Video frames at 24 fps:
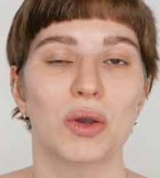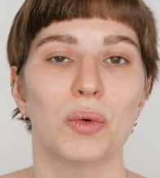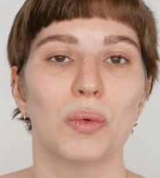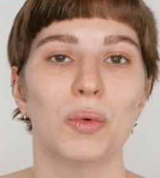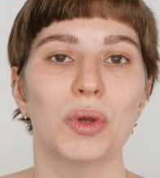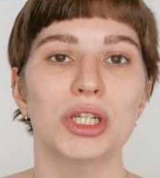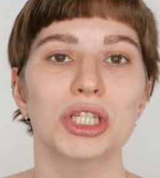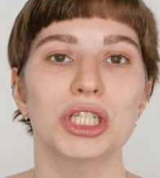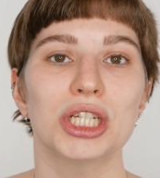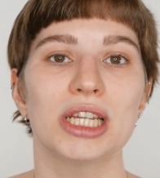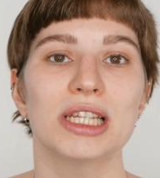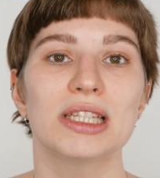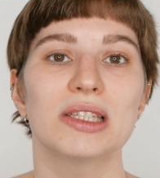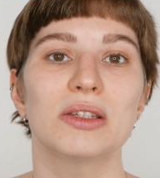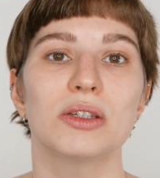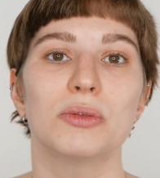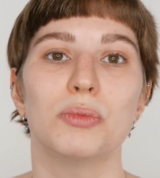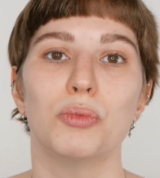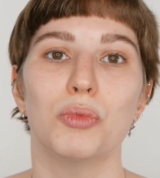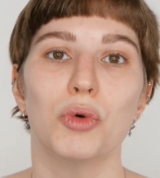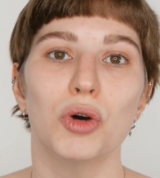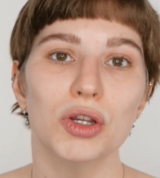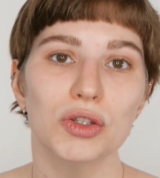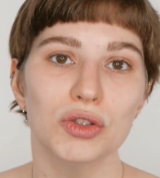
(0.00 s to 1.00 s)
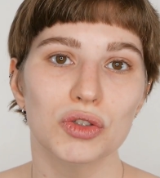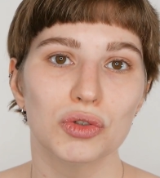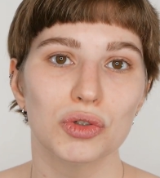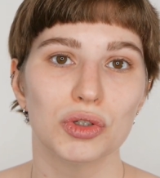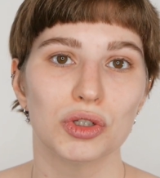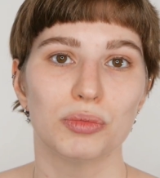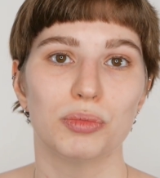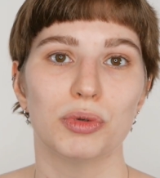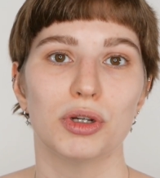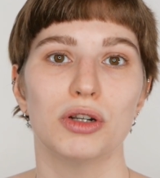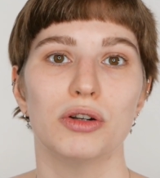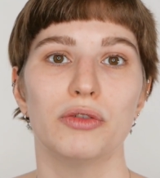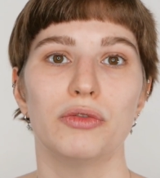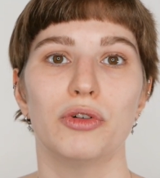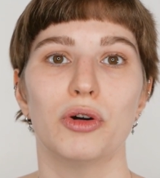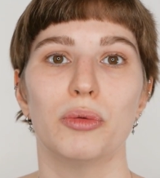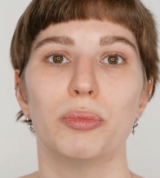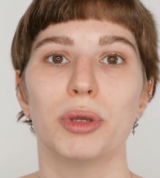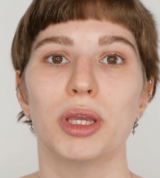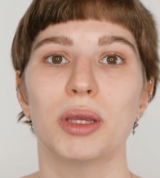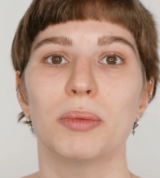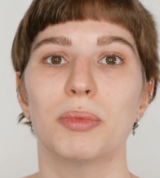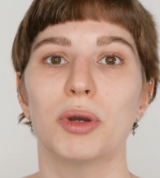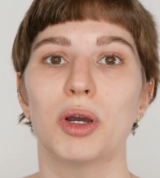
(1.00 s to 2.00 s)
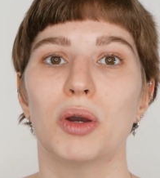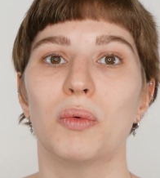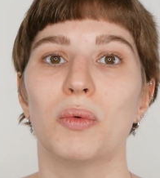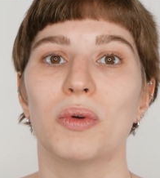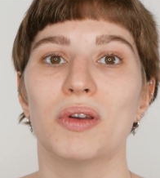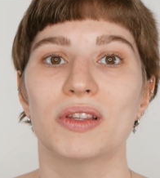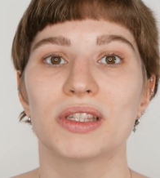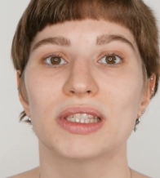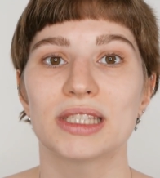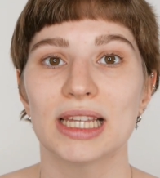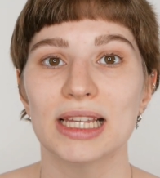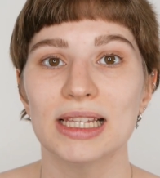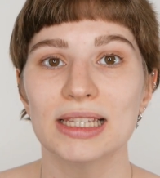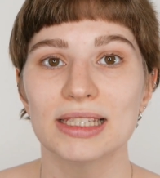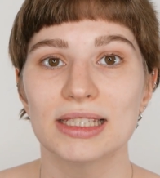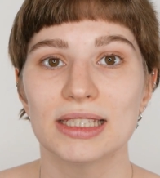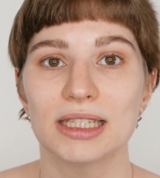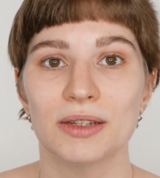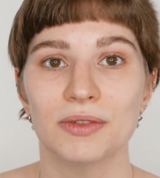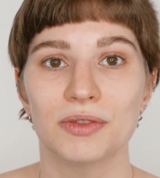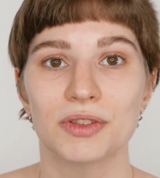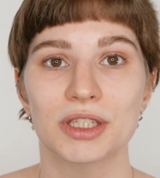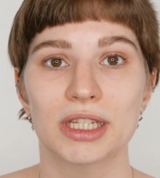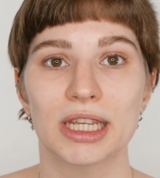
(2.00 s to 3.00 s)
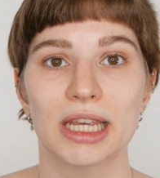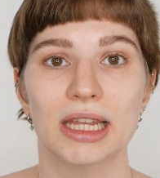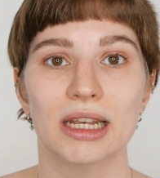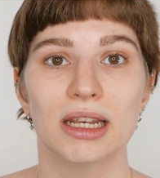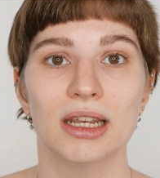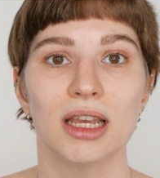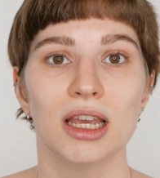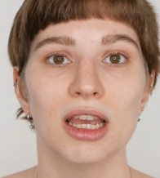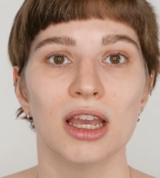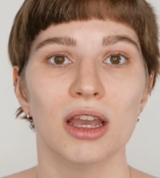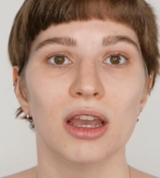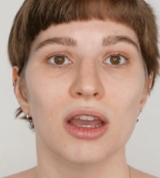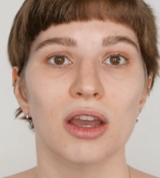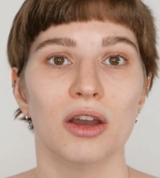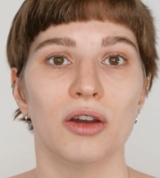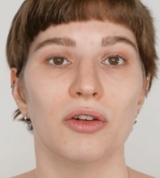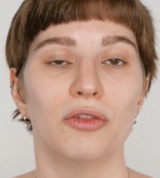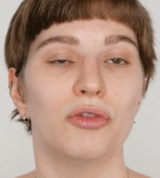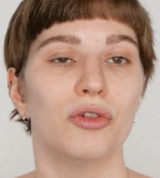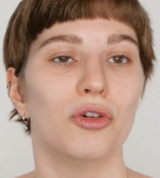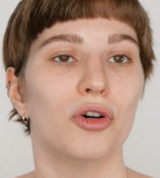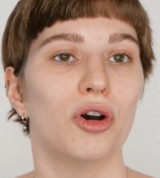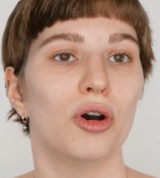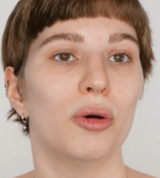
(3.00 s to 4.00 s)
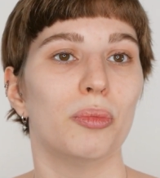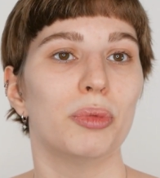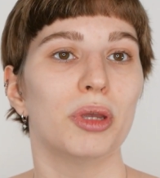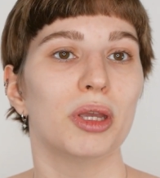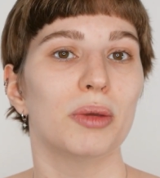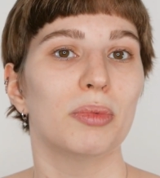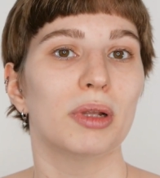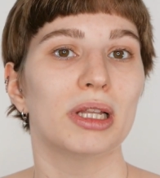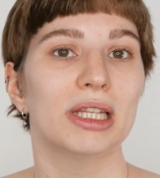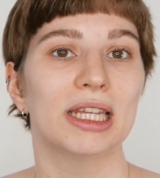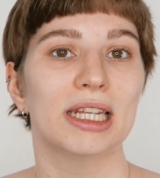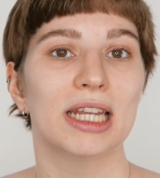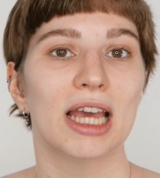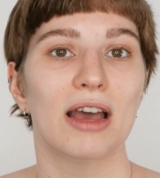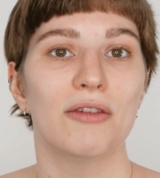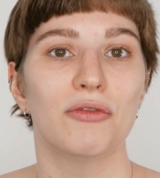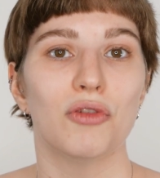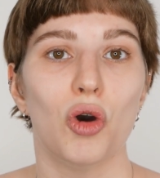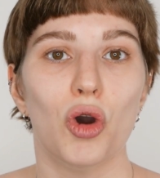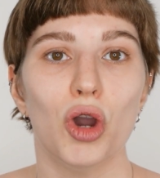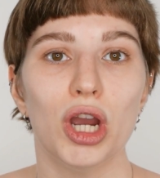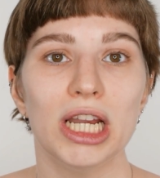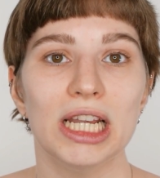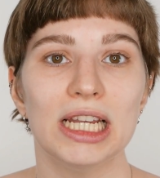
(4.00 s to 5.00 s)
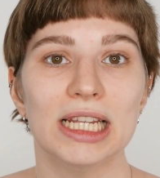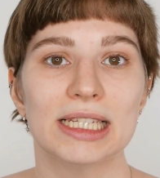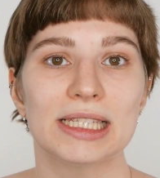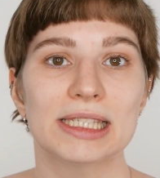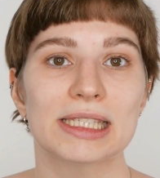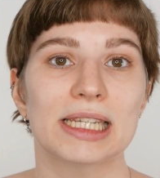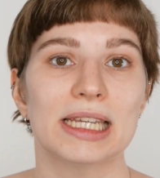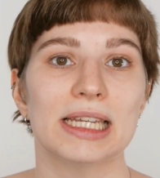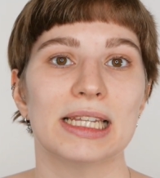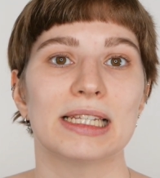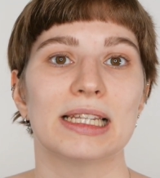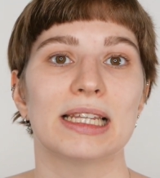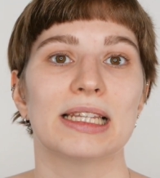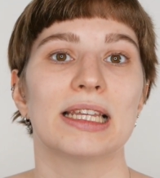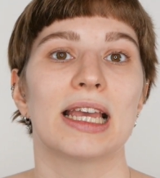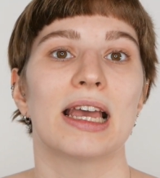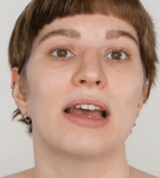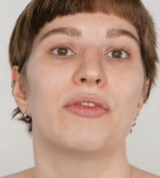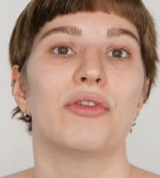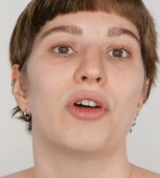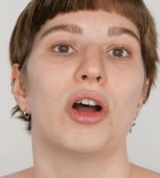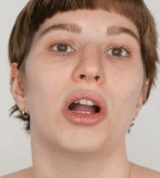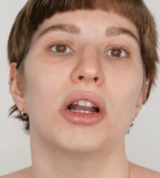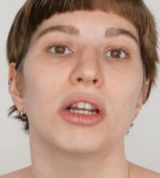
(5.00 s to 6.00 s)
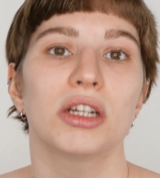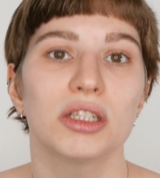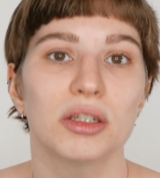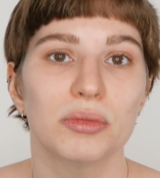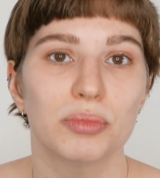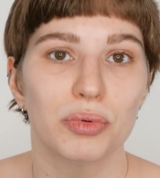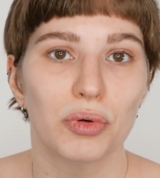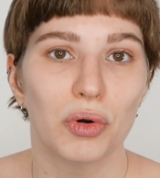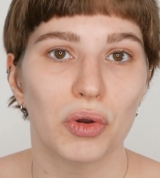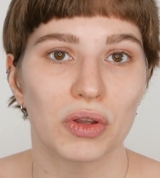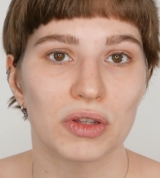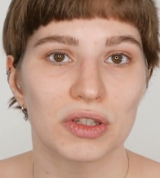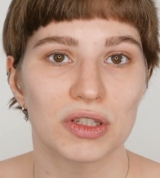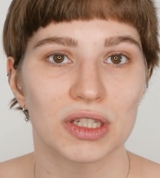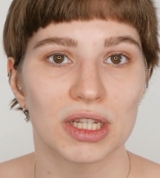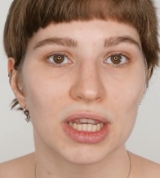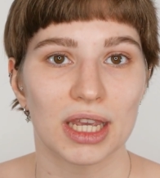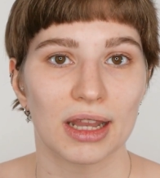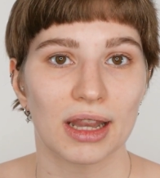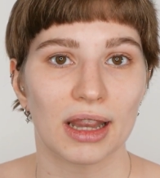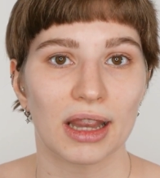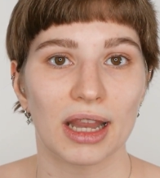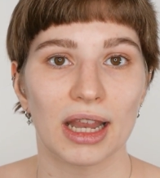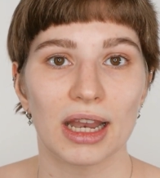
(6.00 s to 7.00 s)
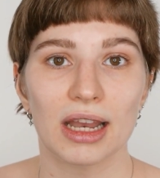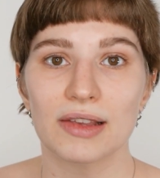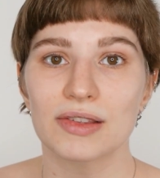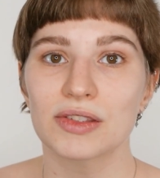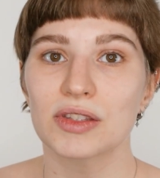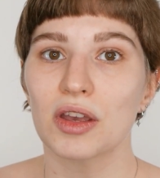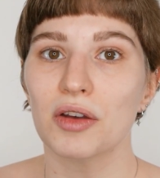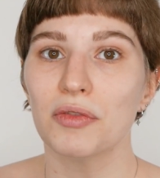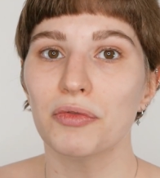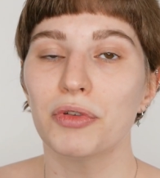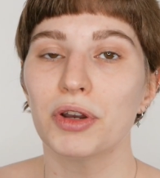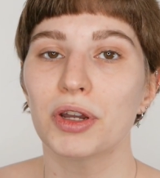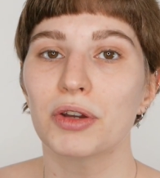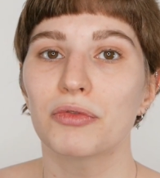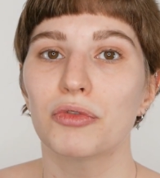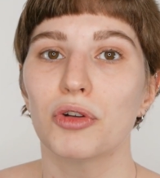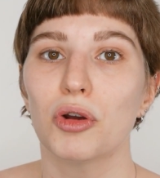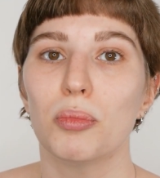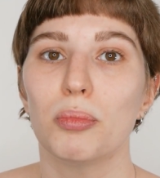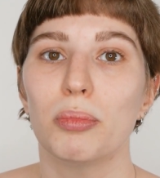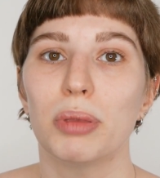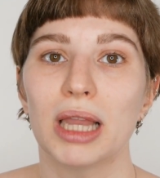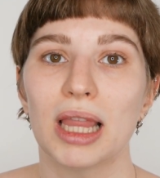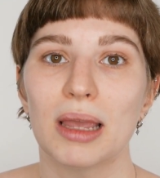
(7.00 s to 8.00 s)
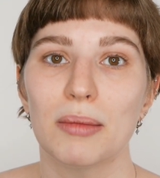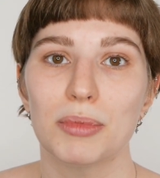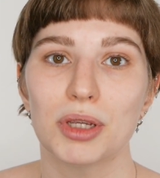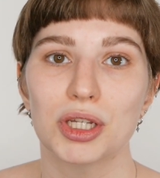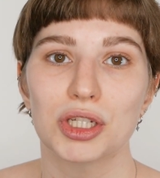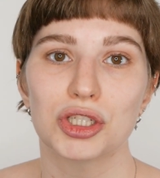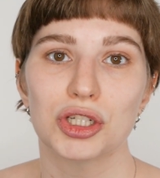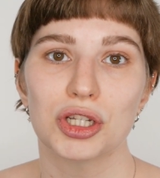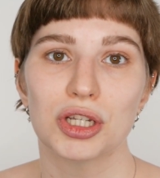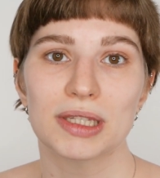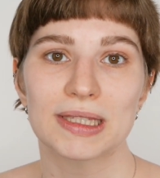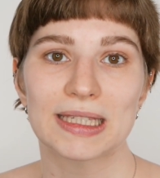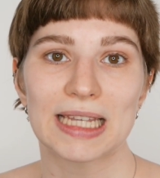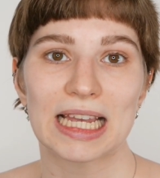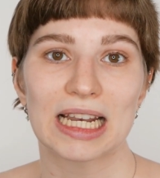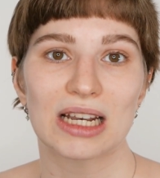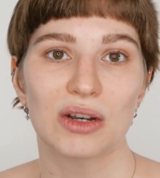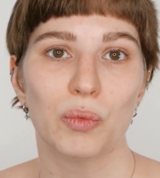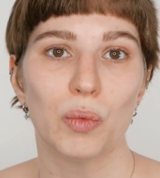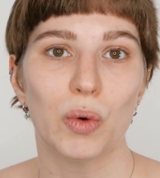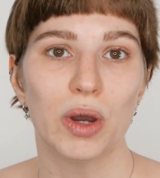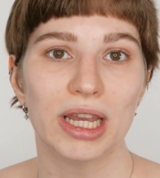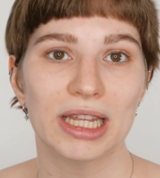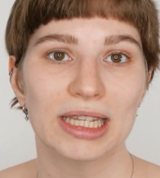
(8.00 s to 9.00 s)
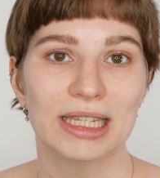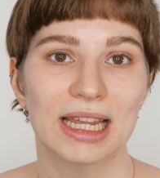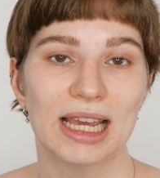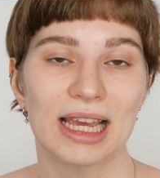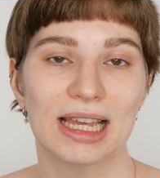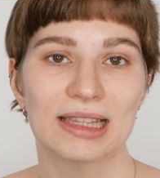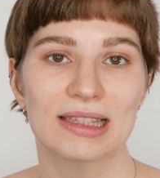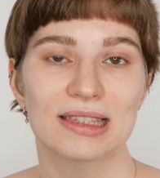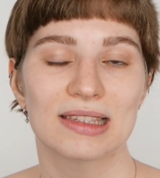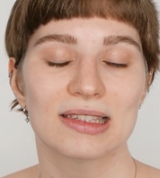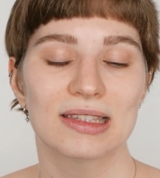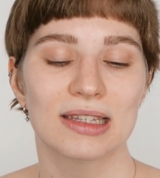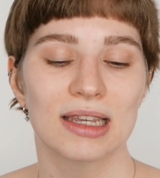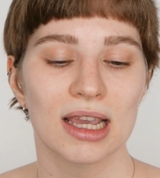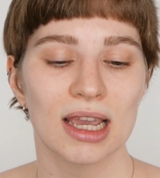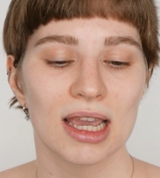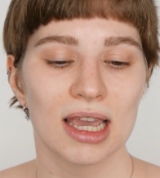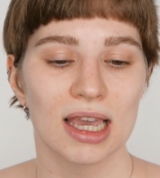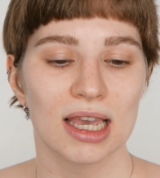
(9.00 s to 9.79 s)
which is more suitable for people with sensitive skin, for people that have oily skin, that have acne prone skin, that are suffering from blemishes and whiteheads.